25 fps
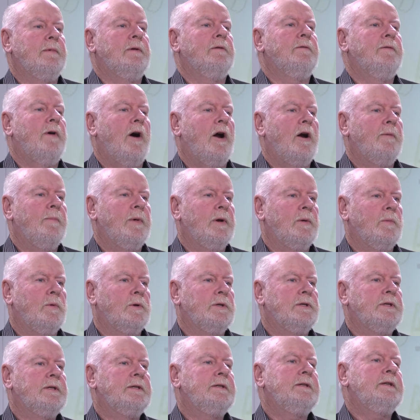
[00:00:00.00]
environment were
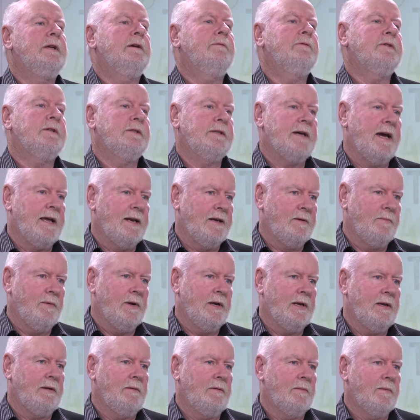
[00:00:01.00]
devastated when
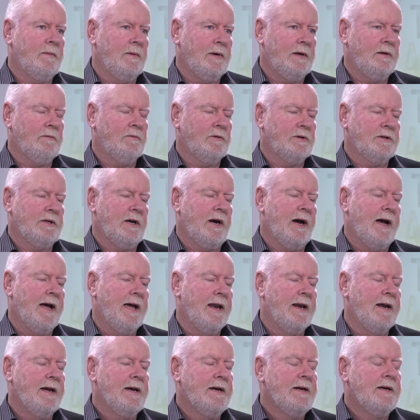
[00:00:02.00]
he retired,
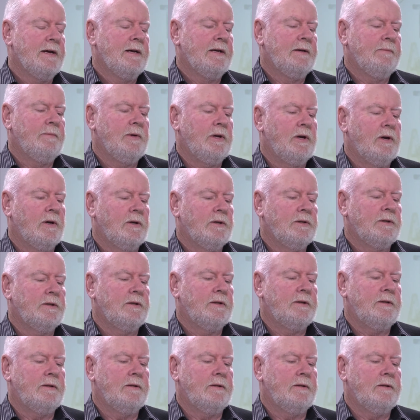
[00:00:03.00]
because